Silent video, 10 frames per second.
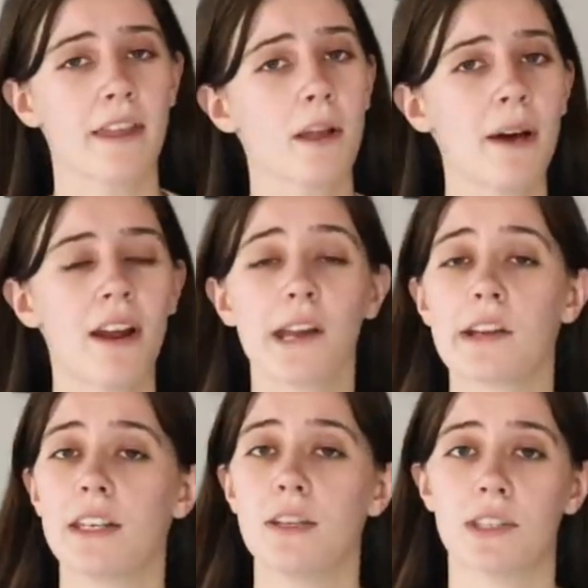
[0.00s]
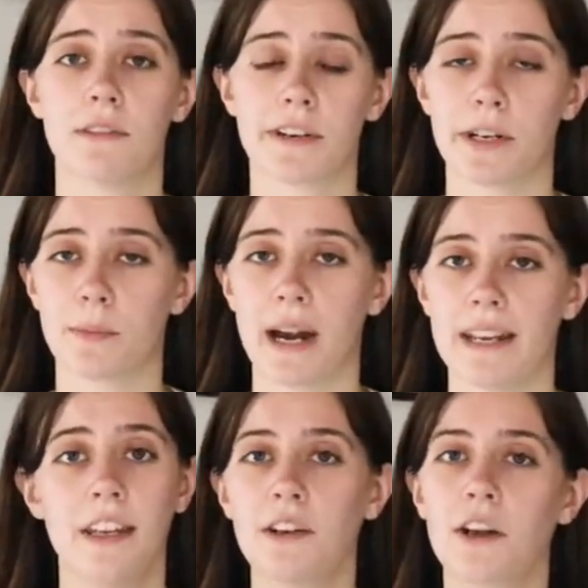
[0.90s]
Think about how you could use it for your
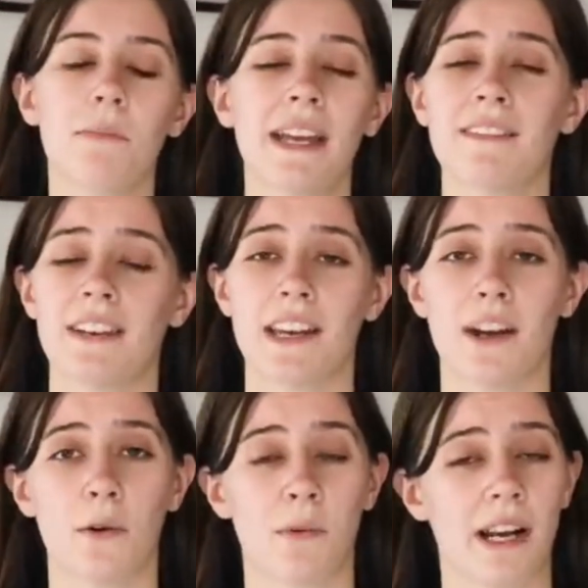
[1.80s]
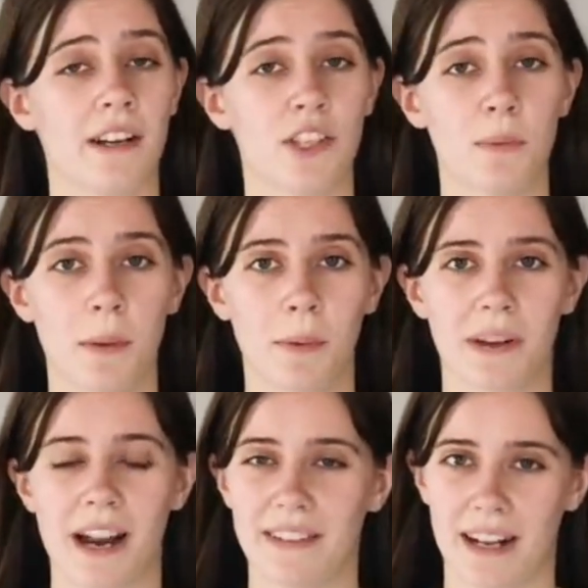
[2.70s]
brand. You can make a video where two
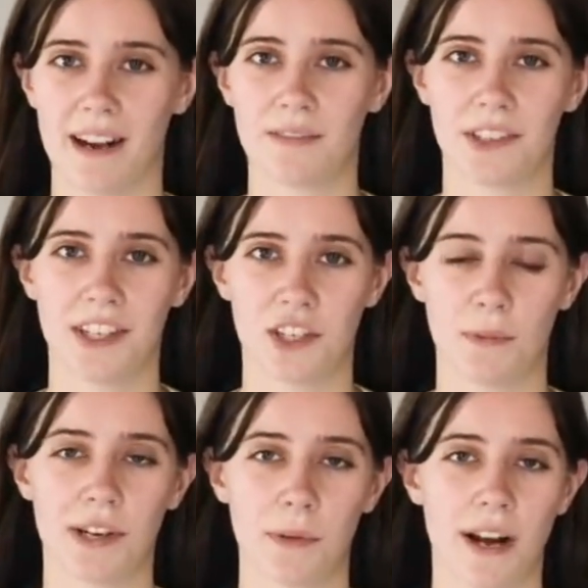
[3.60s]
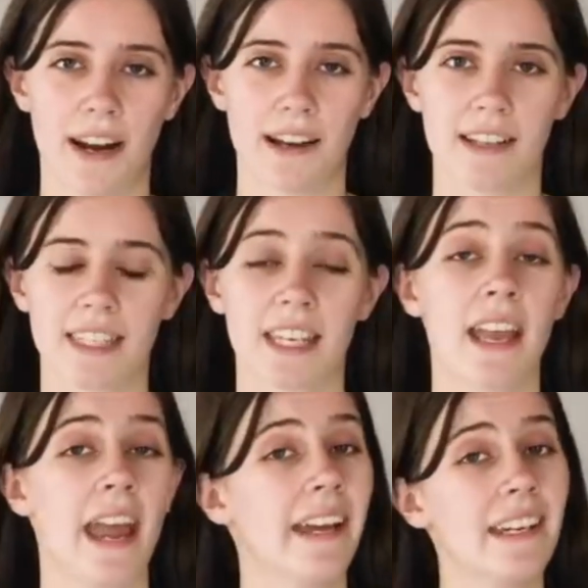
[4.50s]
people are having a conversation about your products
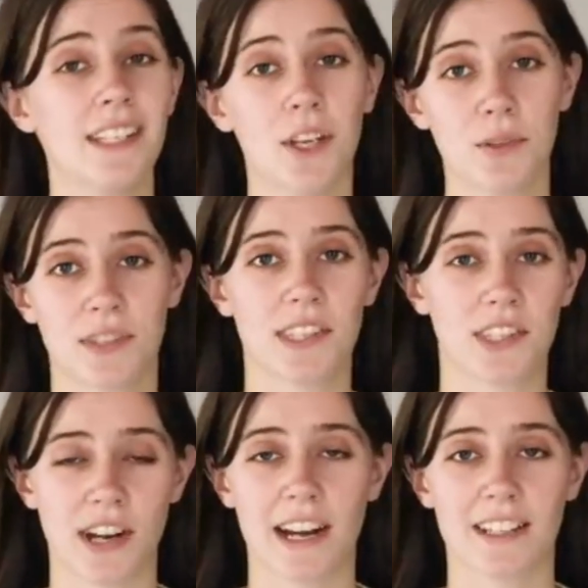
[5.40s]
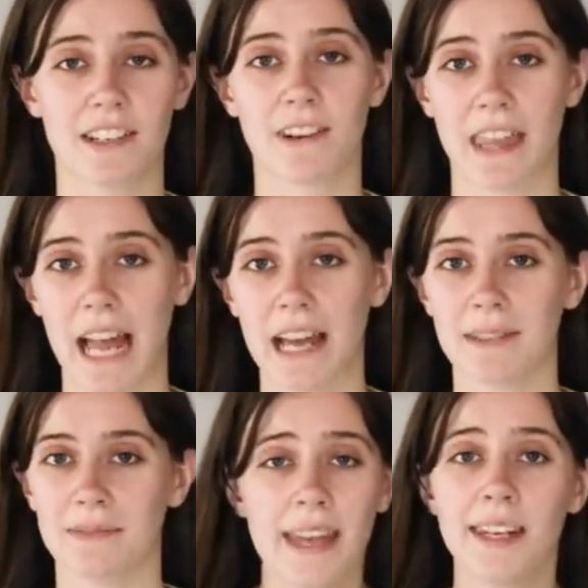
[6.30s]
and use this strategy for that.
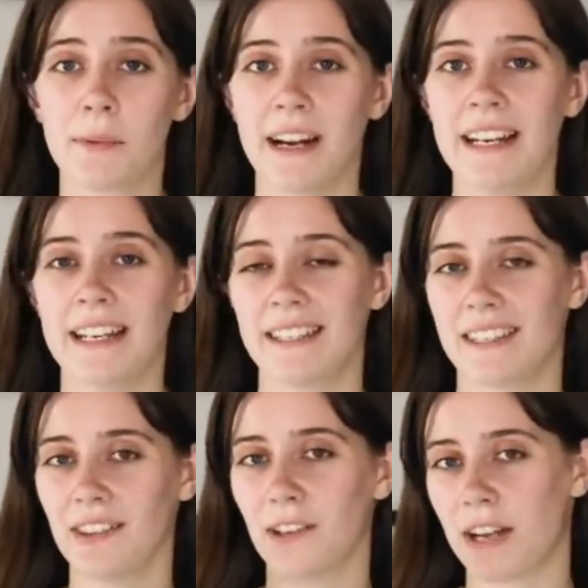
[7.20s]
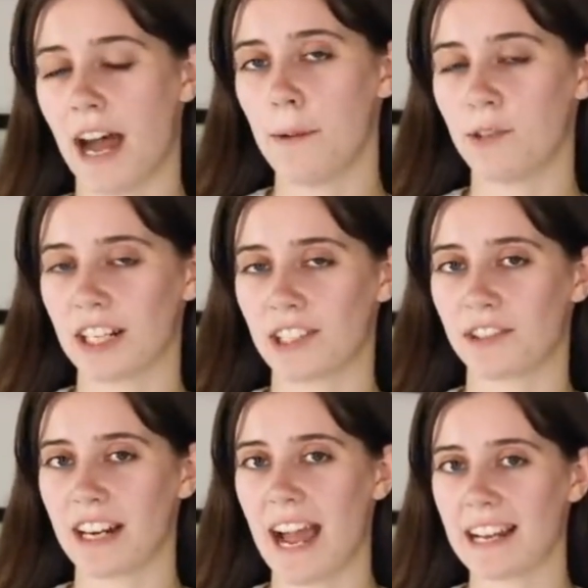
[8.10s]
And number 8 is the look
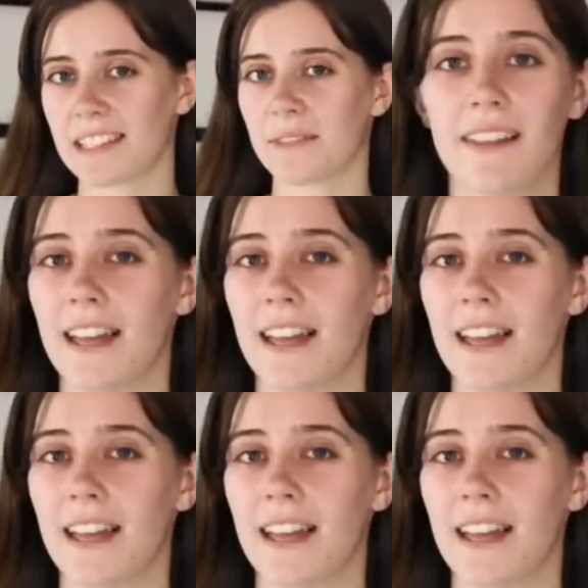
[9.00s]
objects react.